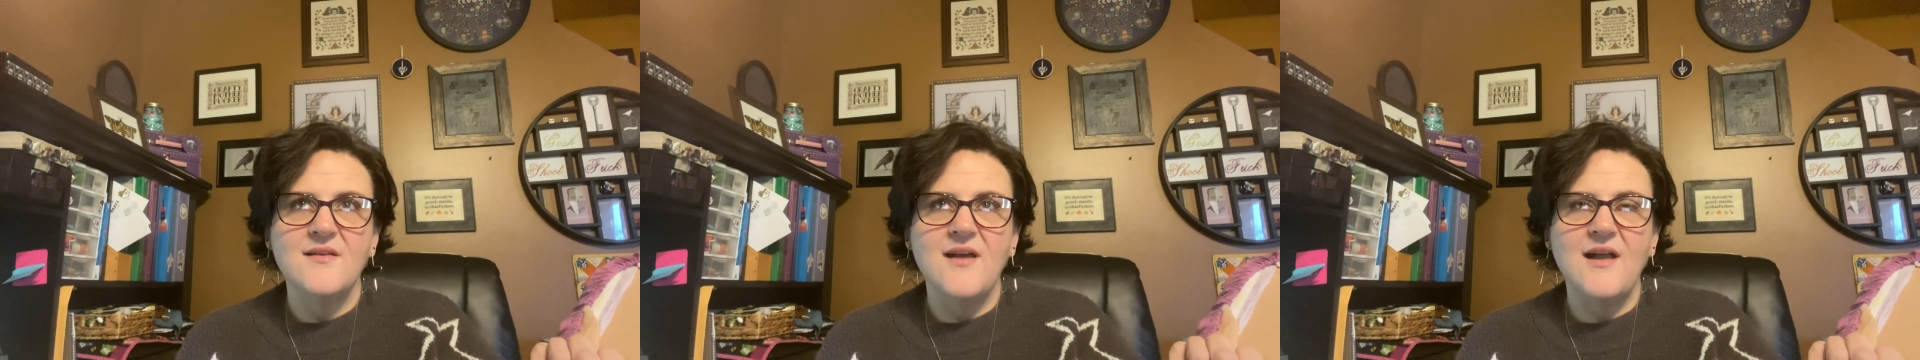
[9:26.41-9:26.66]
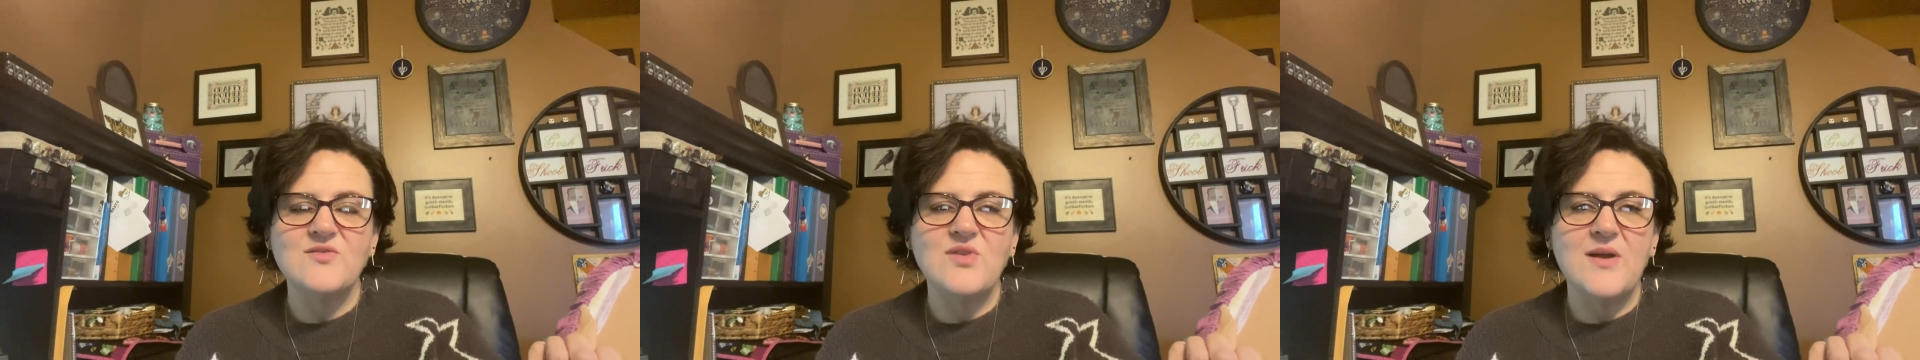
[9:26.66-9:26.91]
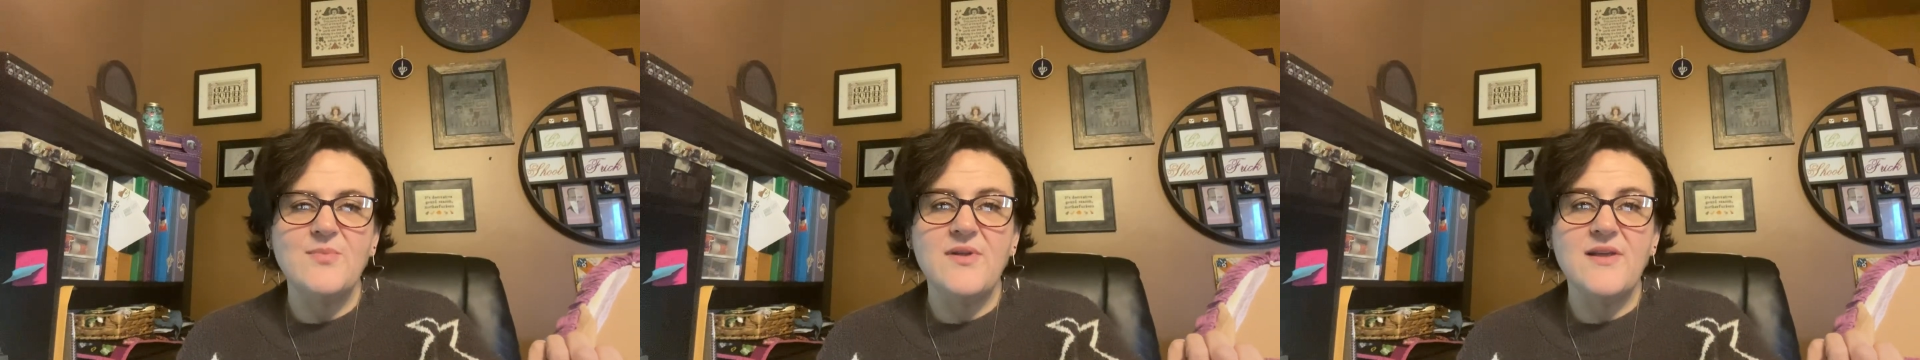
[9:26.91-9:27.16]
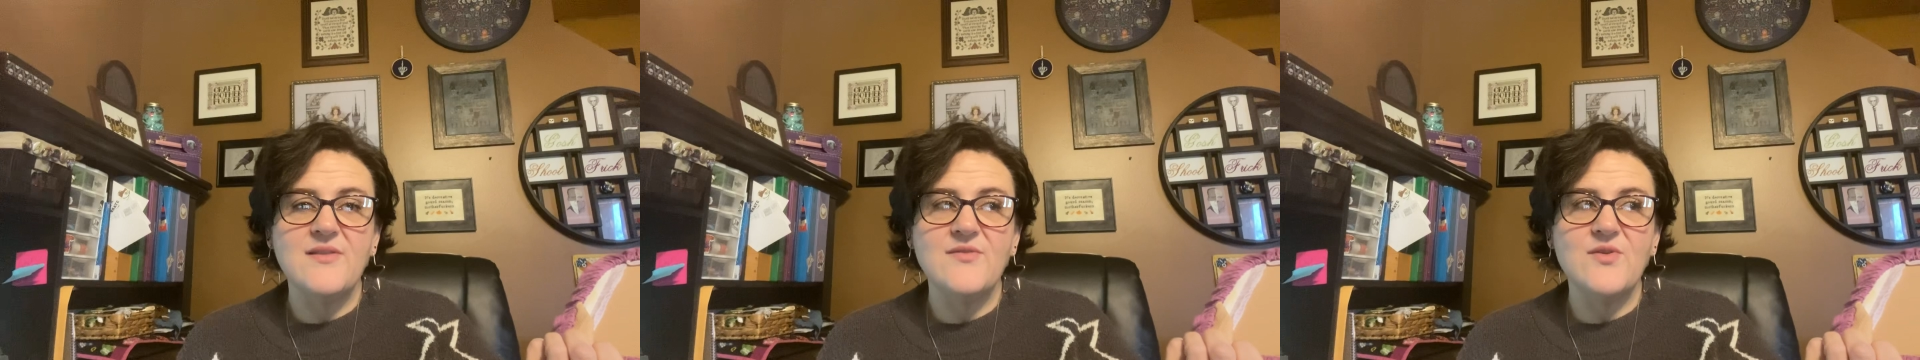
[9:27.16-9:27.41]
I tried
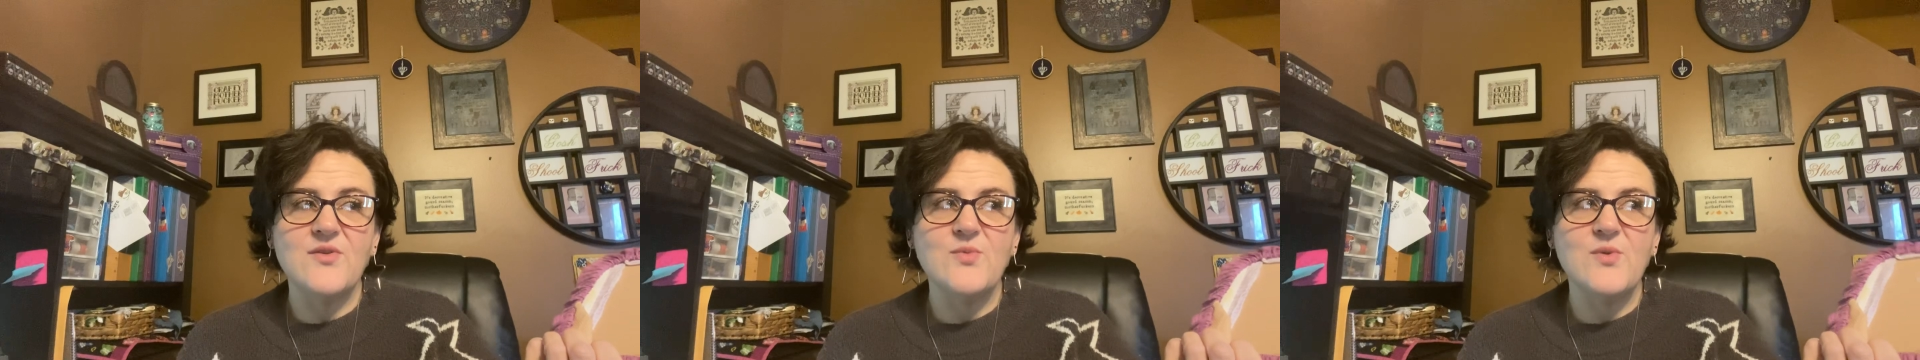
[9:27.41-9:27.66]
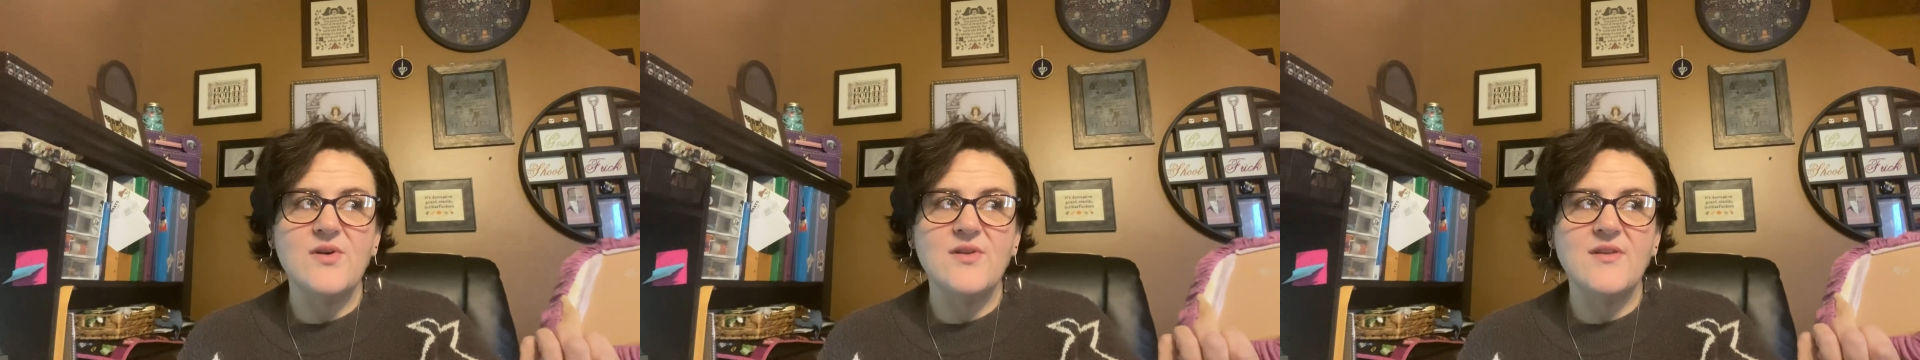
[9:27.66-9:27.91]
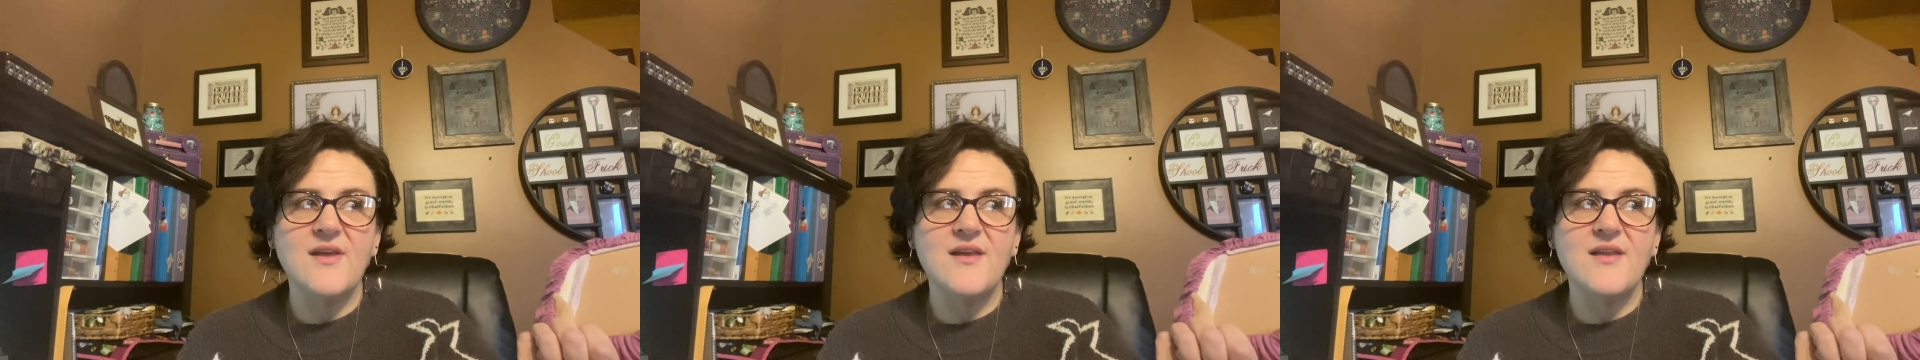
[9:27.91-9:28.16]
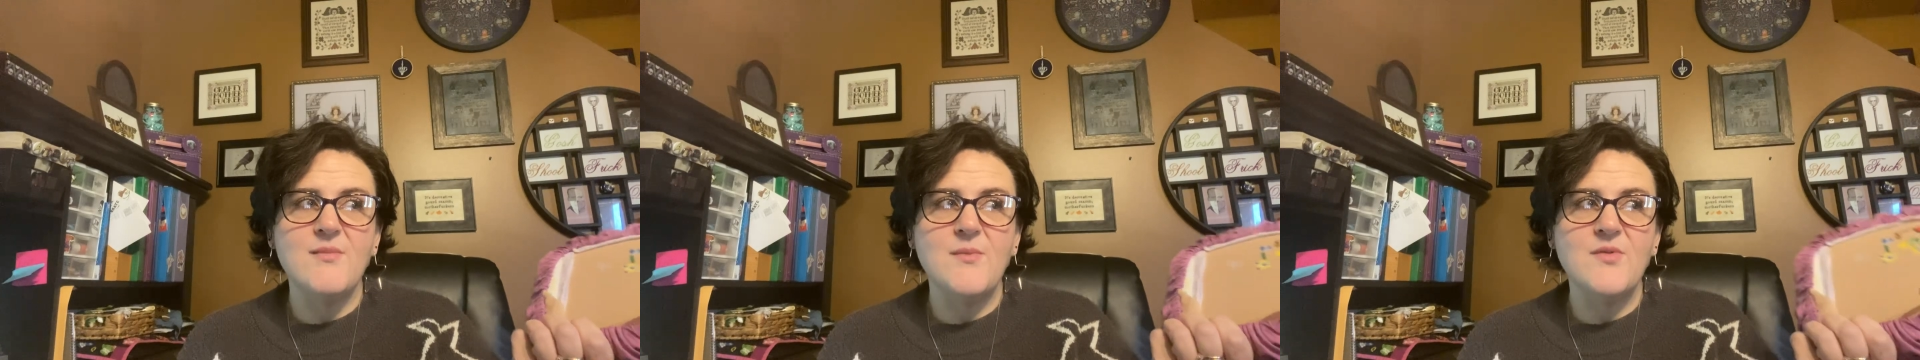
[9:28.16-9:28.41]
playing the first one,
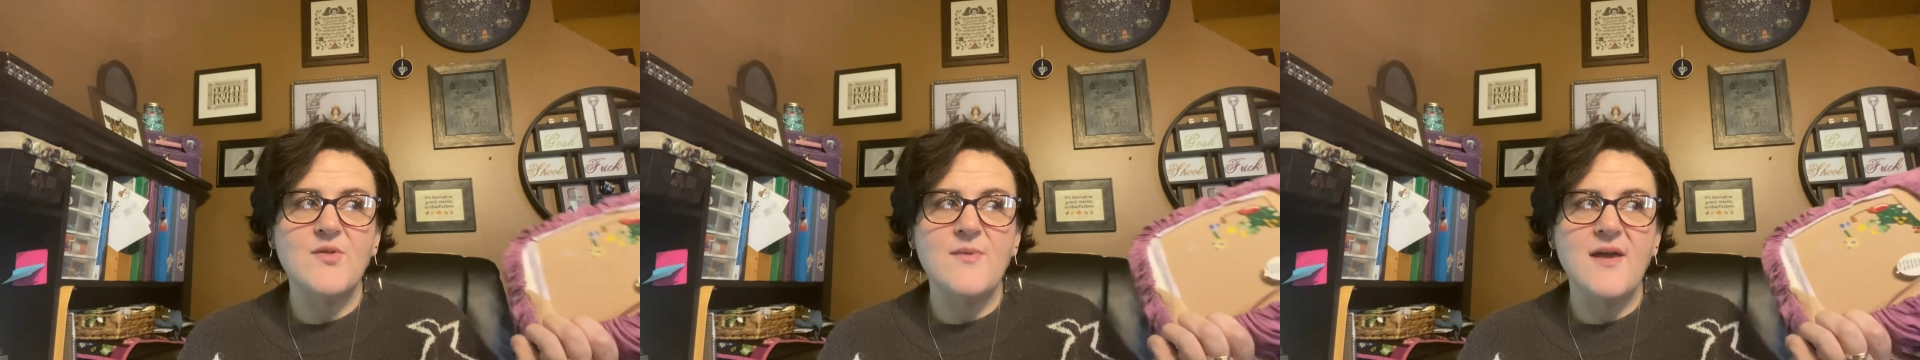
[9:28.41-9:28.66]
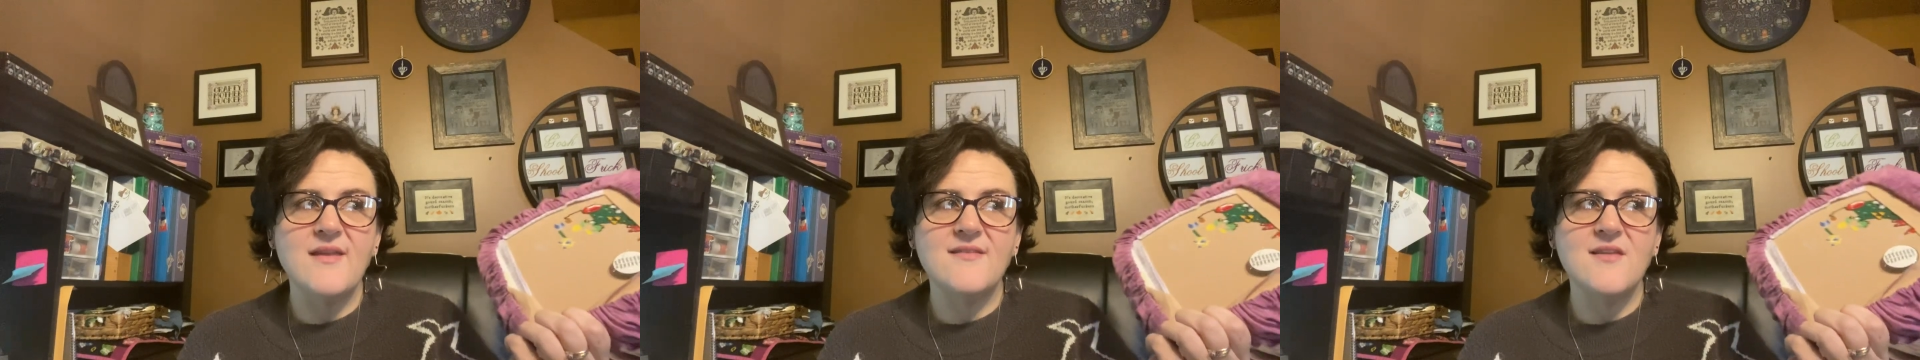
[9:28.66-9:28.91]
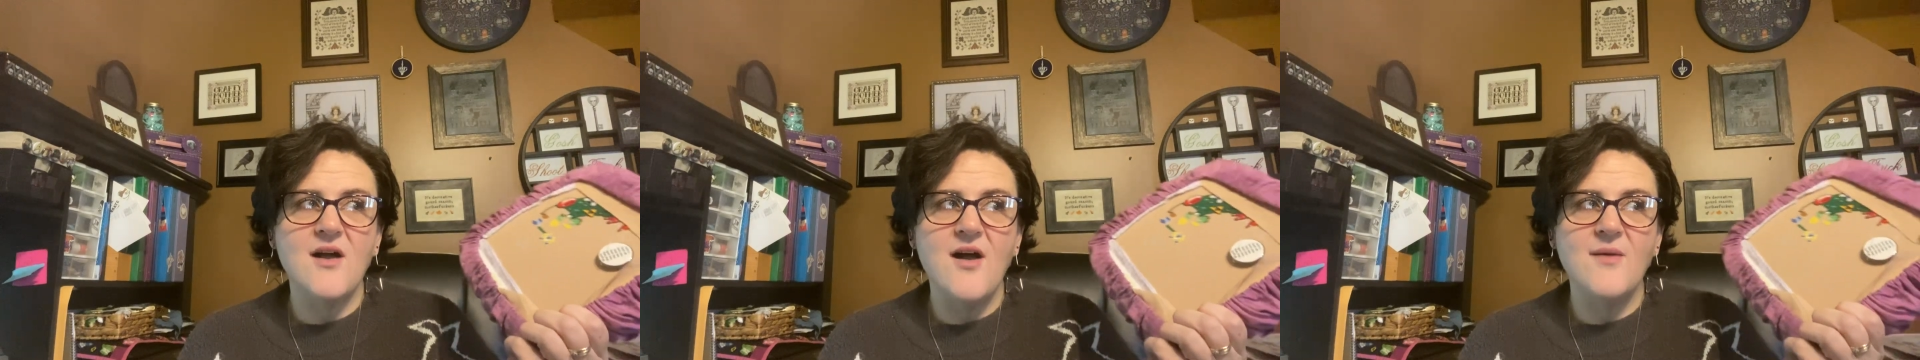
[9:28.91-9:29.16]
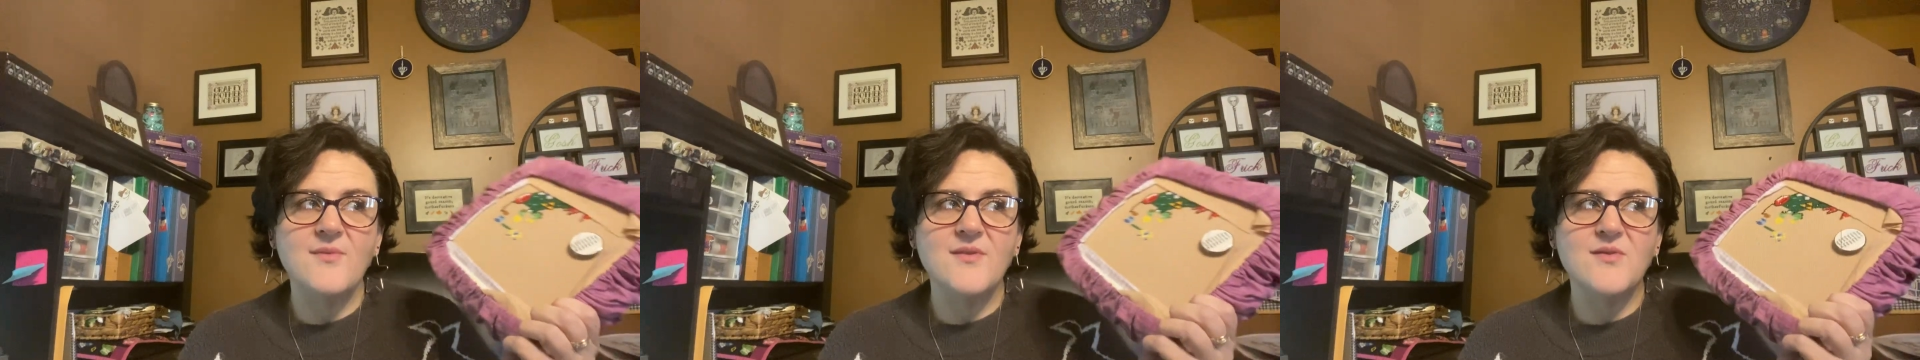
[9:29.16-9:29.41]
and it made me so mad I
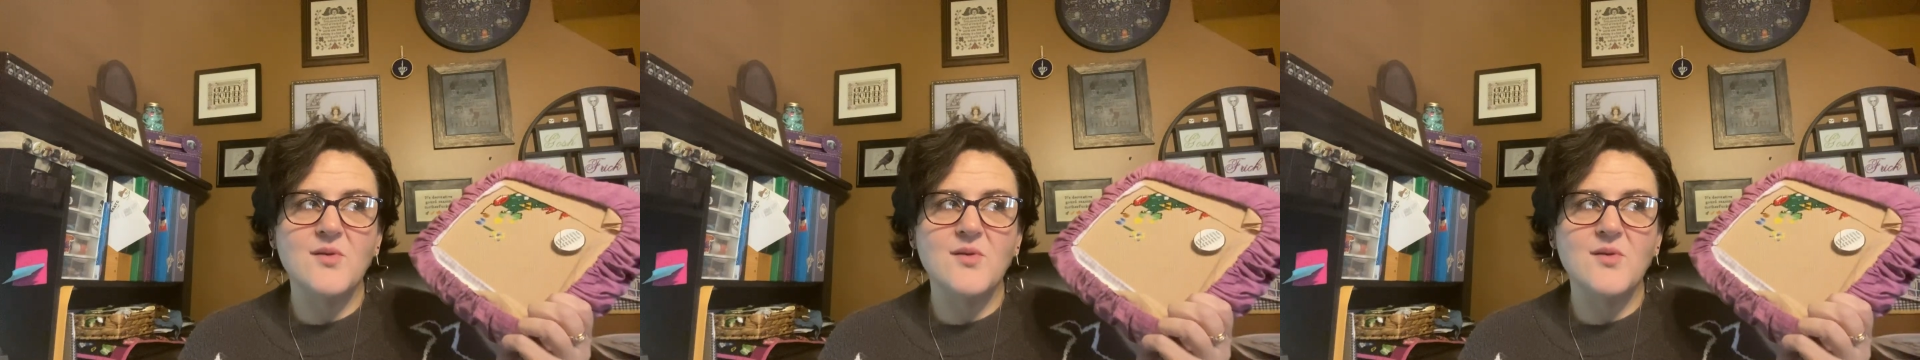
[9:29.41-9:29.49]
stopped.